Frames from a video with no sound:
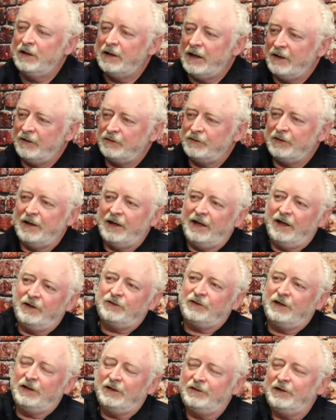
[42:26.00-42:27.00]
know, as as
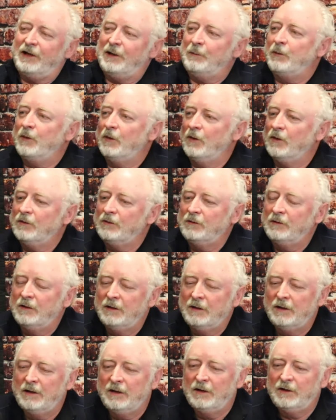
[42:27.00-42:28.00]
an example,
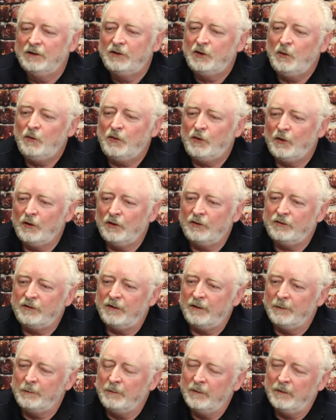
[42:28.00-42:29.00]
two thirds of
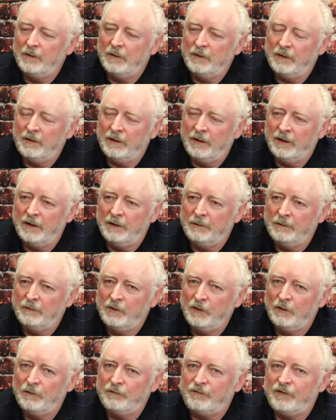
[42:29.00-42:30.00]
the uh,
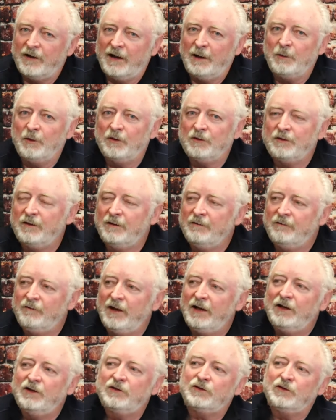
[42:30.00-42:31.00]
nerve fibers in the
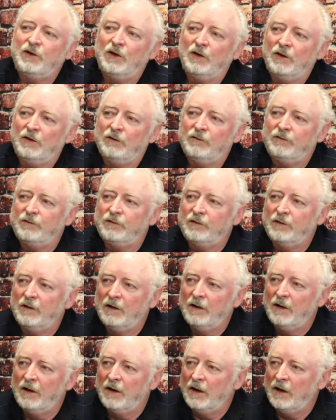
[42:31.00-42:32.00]
vagus nerve
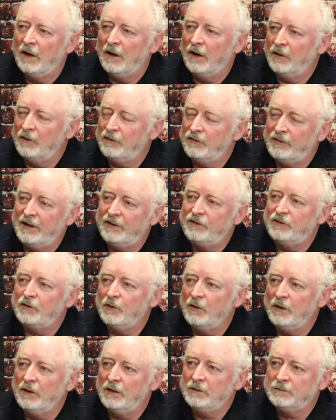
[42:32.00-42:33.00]
are
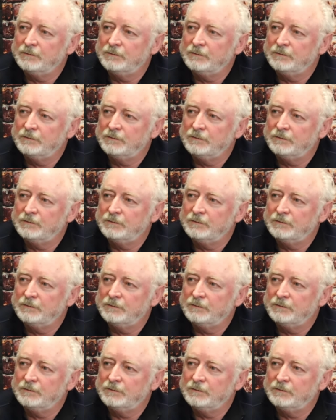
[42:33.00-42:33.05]
sensory.